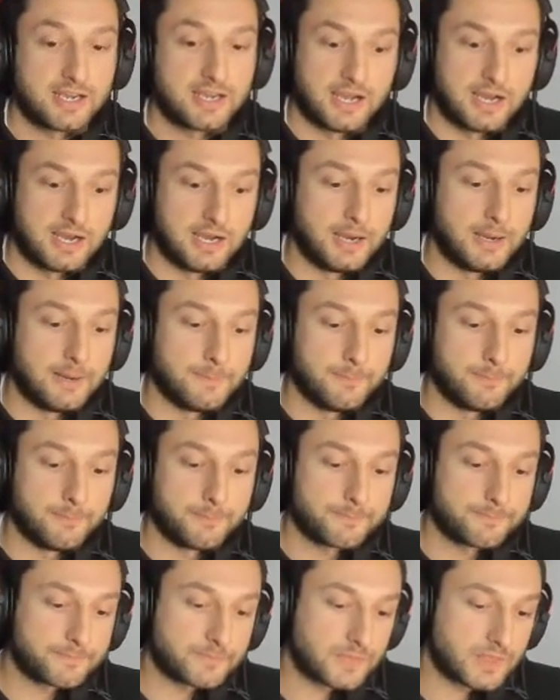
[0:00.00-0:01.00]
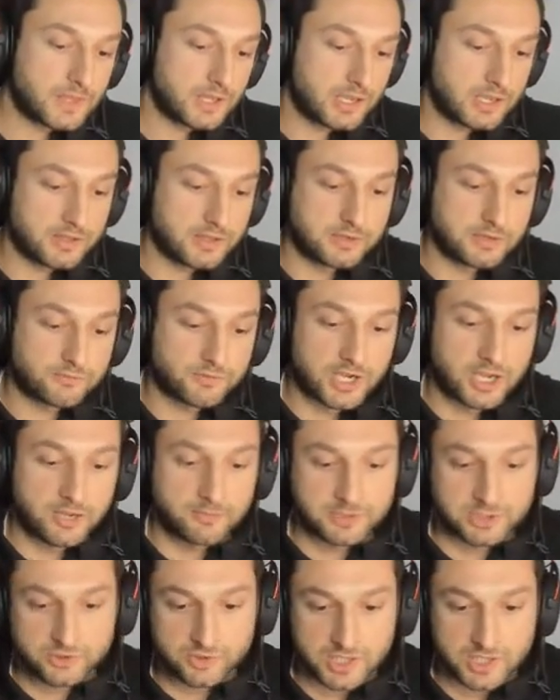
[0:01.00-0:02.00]
And then Real
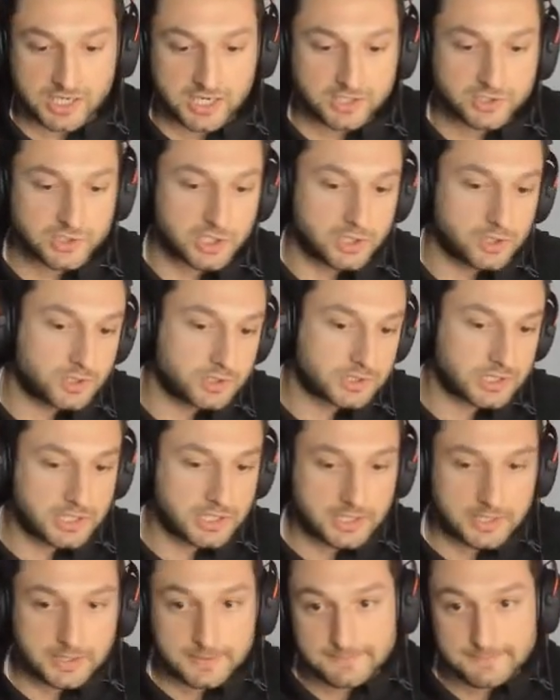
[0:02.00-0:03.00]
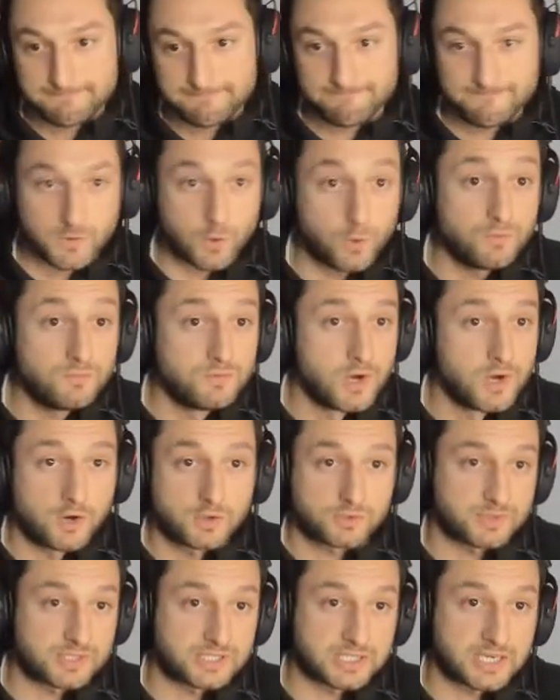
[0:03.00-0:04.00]
Madrid, Ancelotti. Who
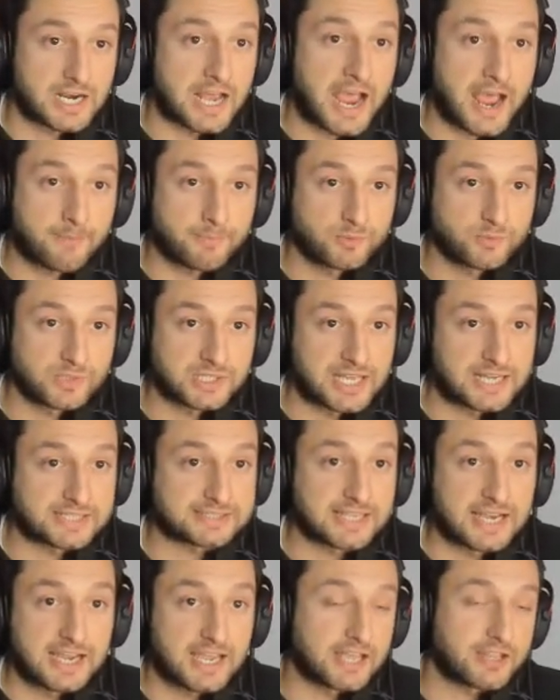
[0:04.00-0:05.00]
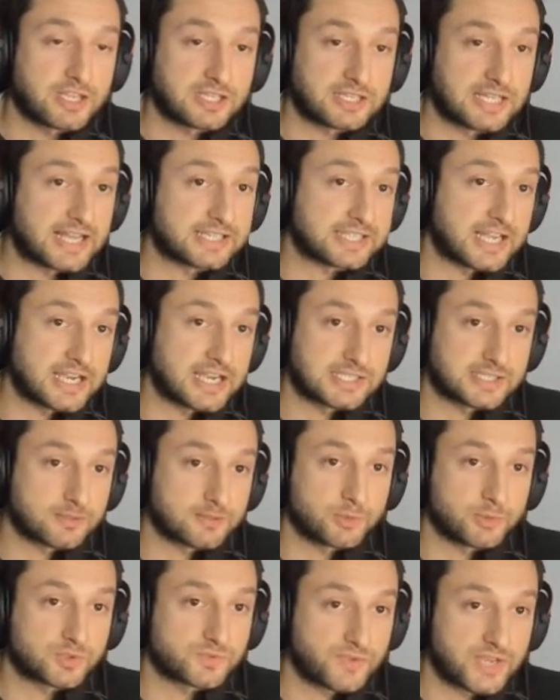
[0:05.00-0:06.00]
knows what's going to happen with that tie? I think that tie is the
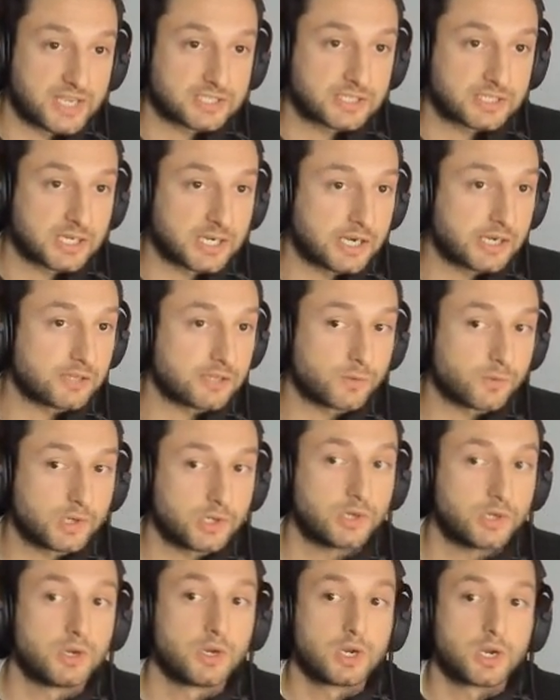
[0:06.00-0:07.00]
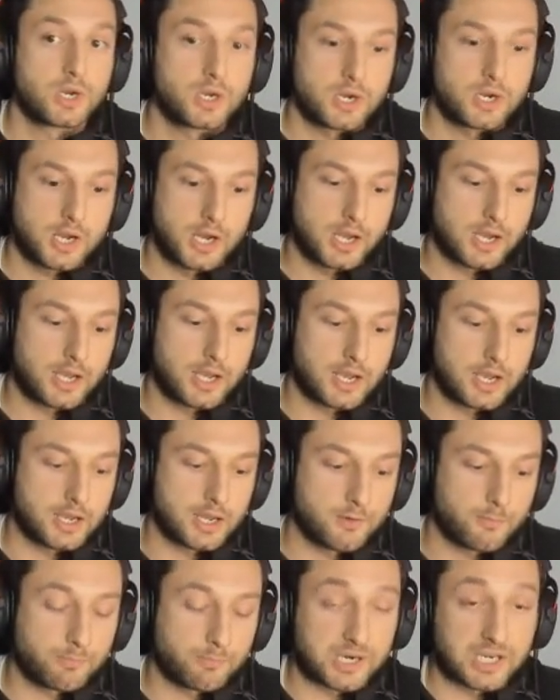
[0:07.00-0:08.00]
most fascinating one.
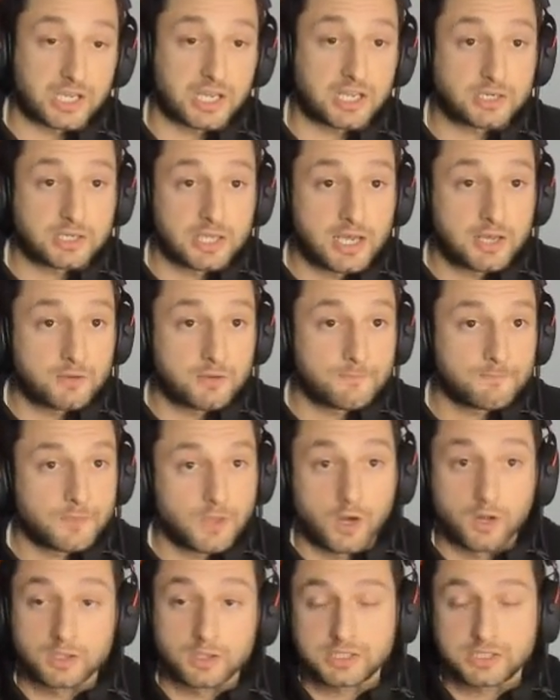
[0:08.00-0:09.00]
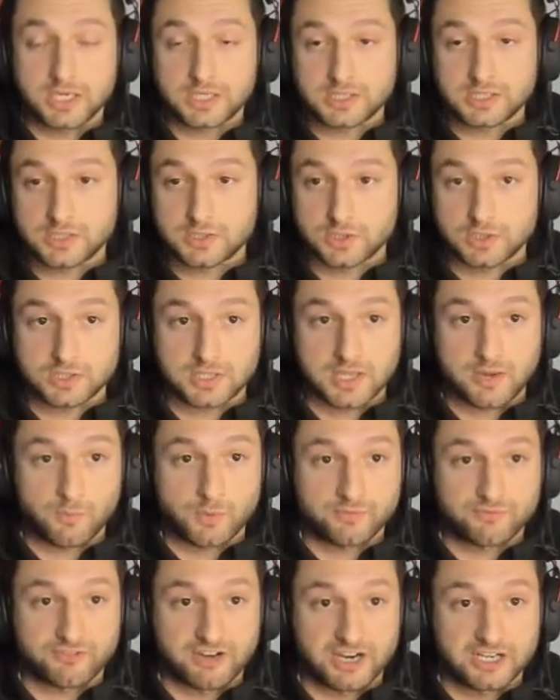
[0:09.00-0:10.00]
But again, all it takes is just that
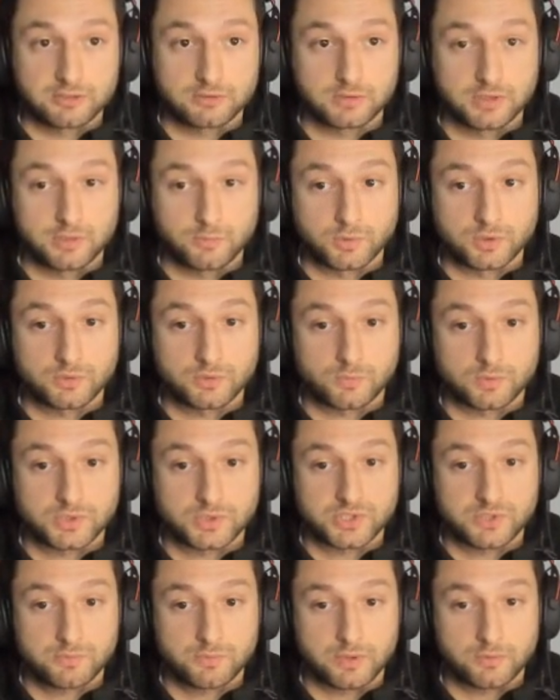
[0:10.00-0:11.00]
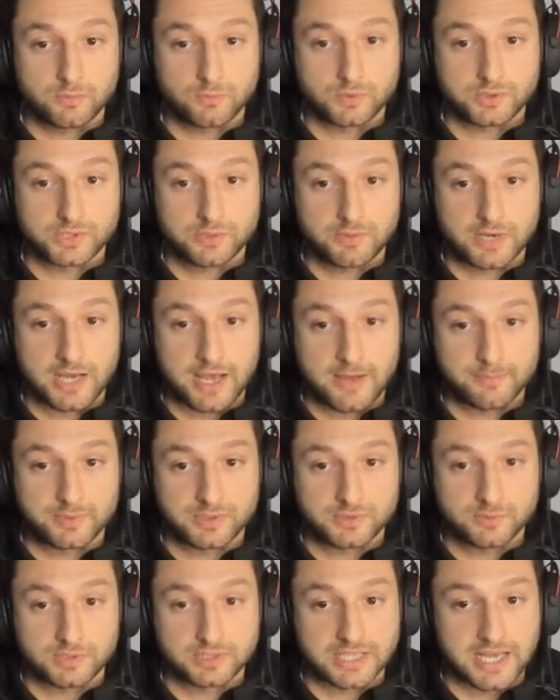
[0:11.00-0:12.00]
one final, and we'll see what
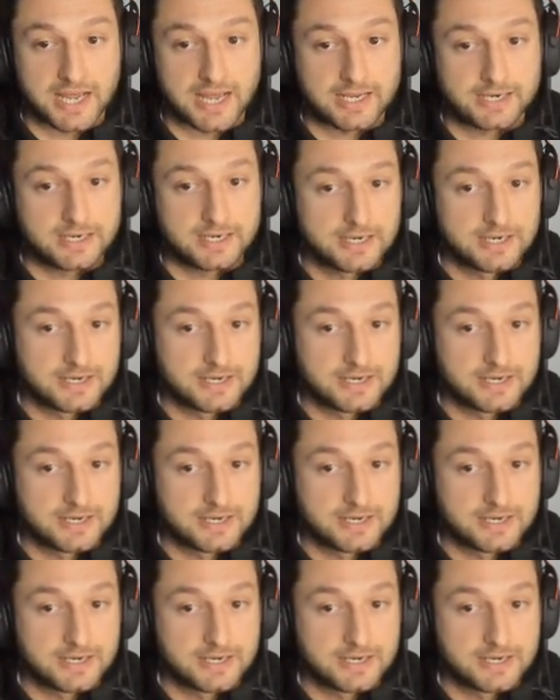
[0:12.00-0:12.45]
happens with that.